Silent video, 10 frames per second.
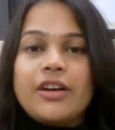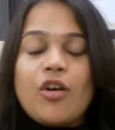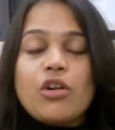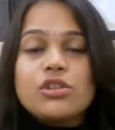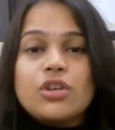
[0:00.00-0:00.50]

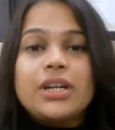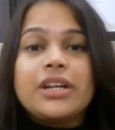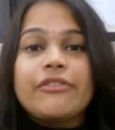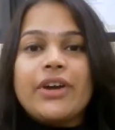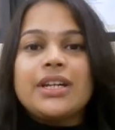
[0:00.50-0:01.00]
also a
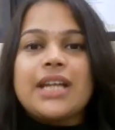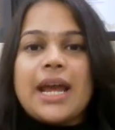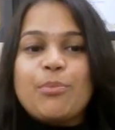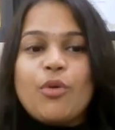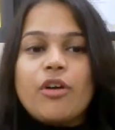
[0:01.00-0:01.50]
different
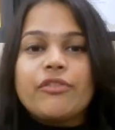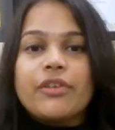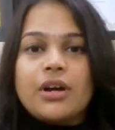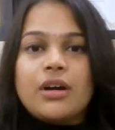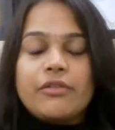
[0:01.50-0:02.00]
type of
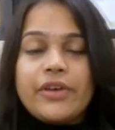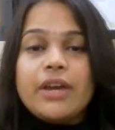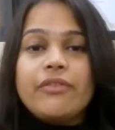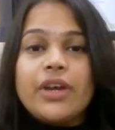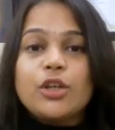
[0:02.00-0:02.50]

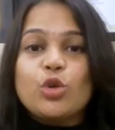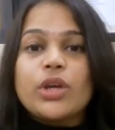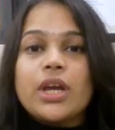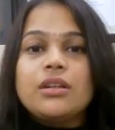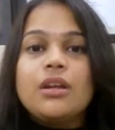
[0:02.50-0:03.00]
way where you
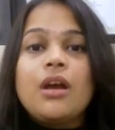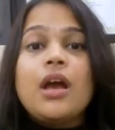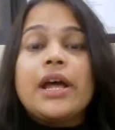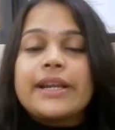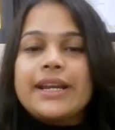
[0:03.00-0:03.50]
can
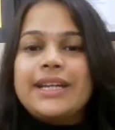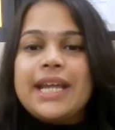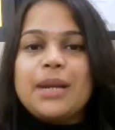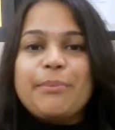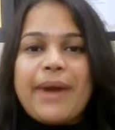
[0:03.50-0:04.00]

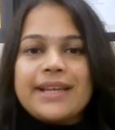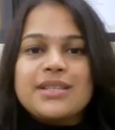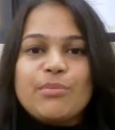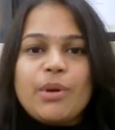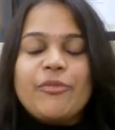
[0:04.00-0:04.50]
retain
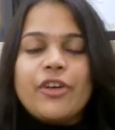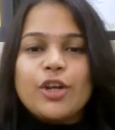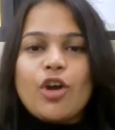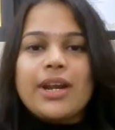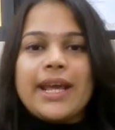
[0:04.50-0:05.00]
maximum for
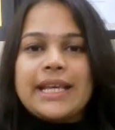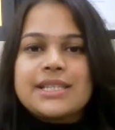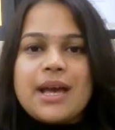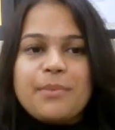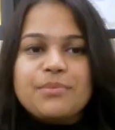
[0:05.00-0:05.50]
your
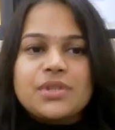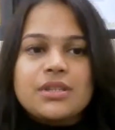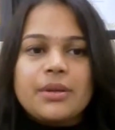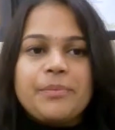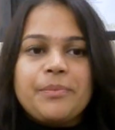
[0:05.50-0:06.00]
exams.